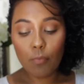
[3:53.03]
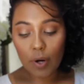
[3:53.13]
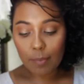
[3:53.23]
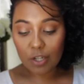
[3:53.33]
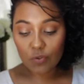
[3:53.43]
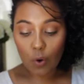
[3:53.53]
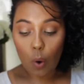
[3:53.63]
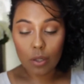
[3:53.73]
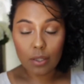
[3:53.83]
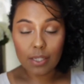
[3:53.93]
Pretty much for
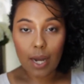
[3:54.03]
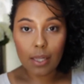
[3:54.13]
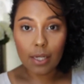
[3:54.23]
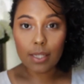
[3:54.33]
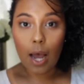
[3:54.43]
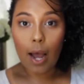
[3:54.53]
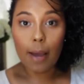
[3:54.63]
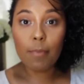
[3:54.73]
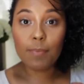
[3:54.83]
all of these highlights. I'm